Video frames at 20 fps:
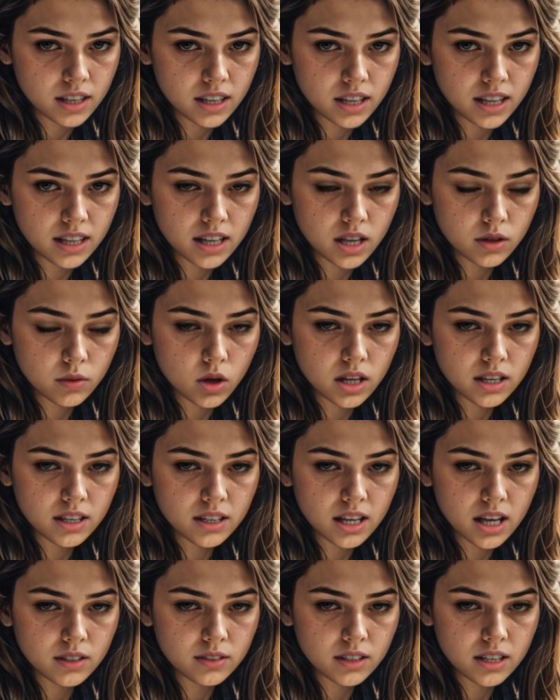Someone
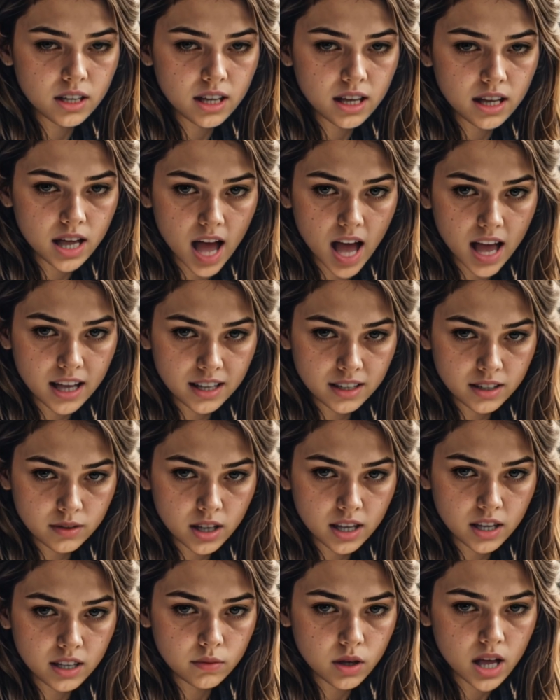definitely has some
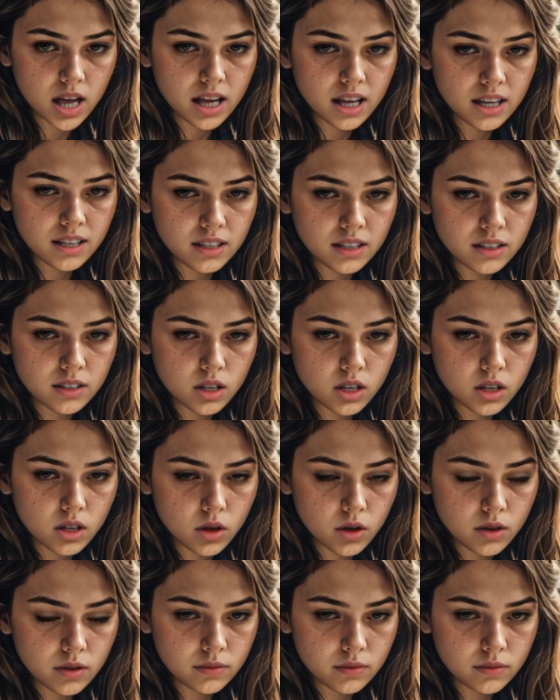explaining to do.